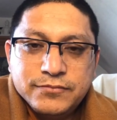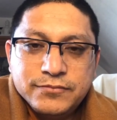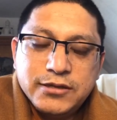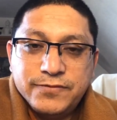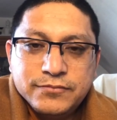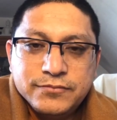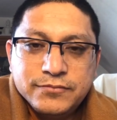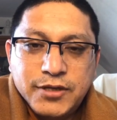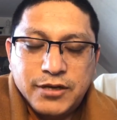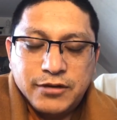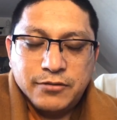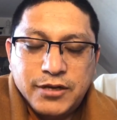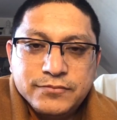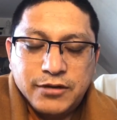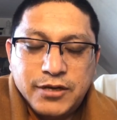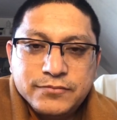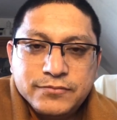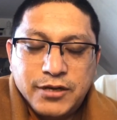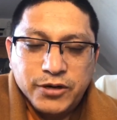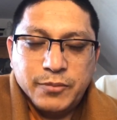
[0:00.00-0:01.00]
And I
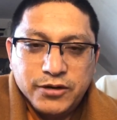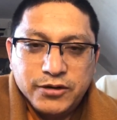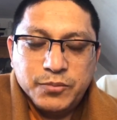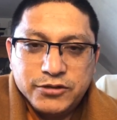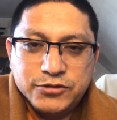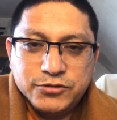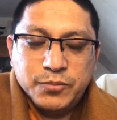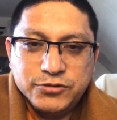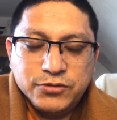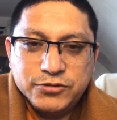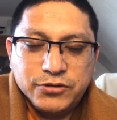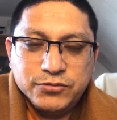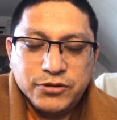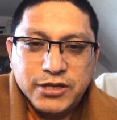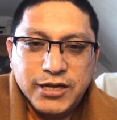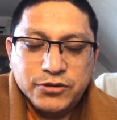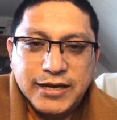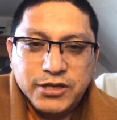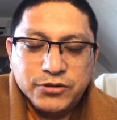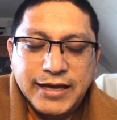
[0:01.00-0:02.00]
remember two or
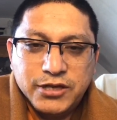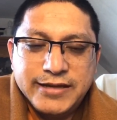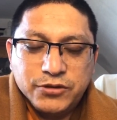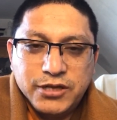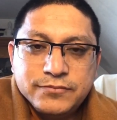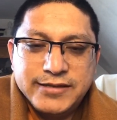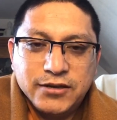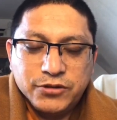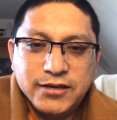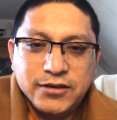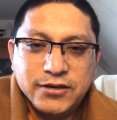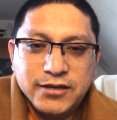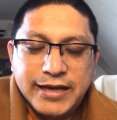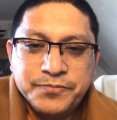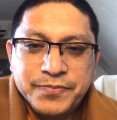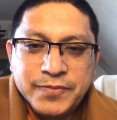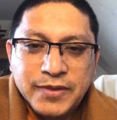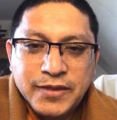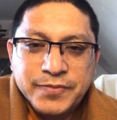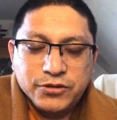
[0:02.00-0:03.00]
three days ago,
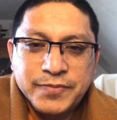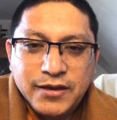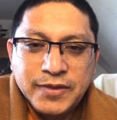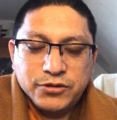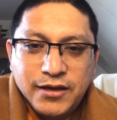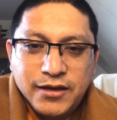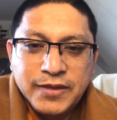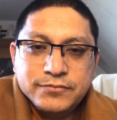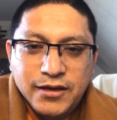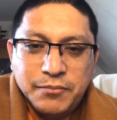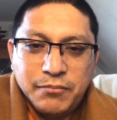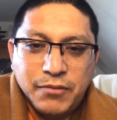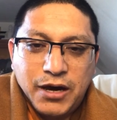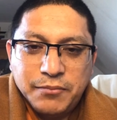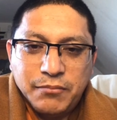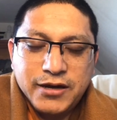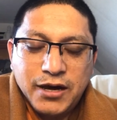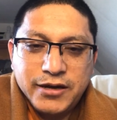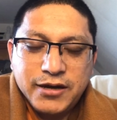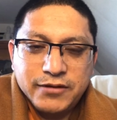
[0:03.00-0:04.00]
uh, uh,
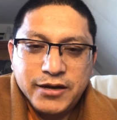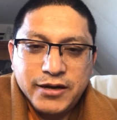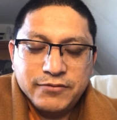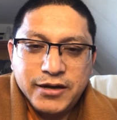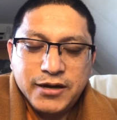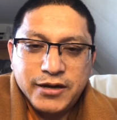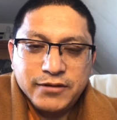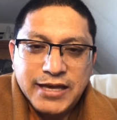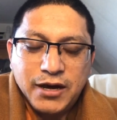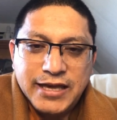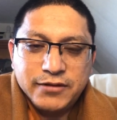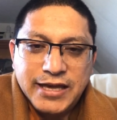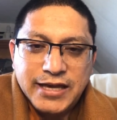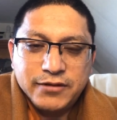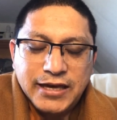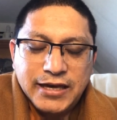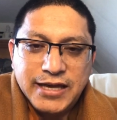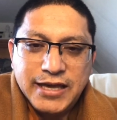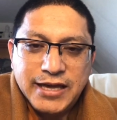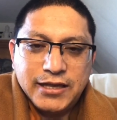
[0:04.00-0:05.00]
Margaret was
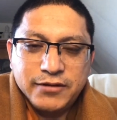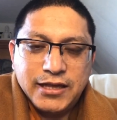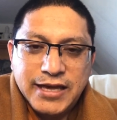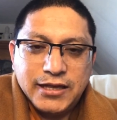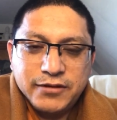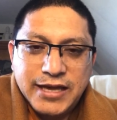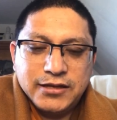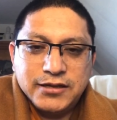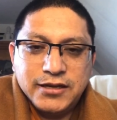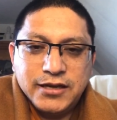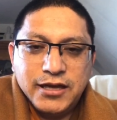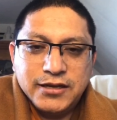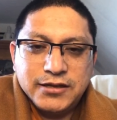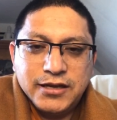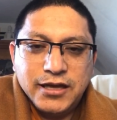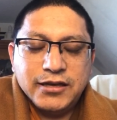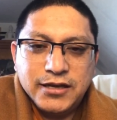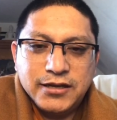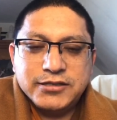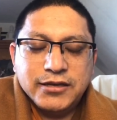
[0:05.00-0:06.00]
saying uh, that
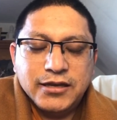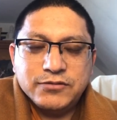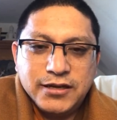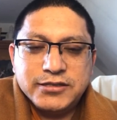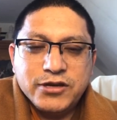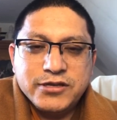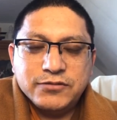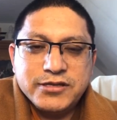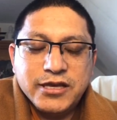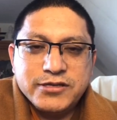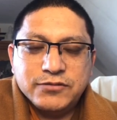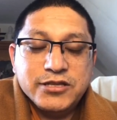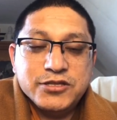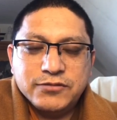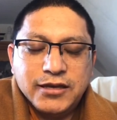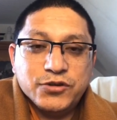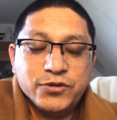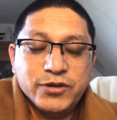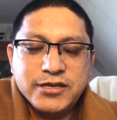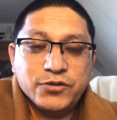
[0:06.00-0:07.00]
he, she was
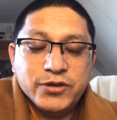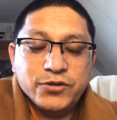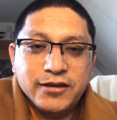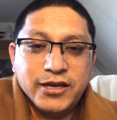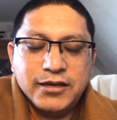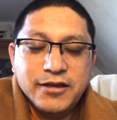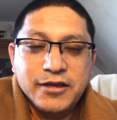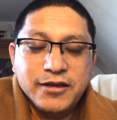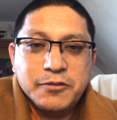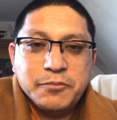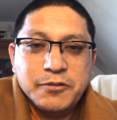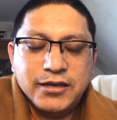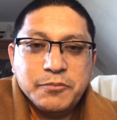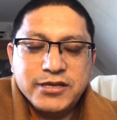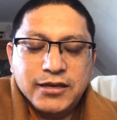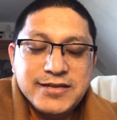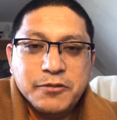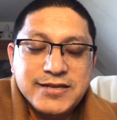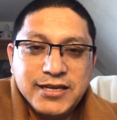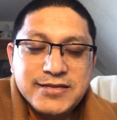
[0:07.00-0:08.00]
enjoying
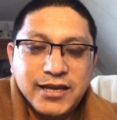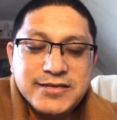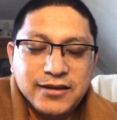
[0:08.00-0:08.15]
painting,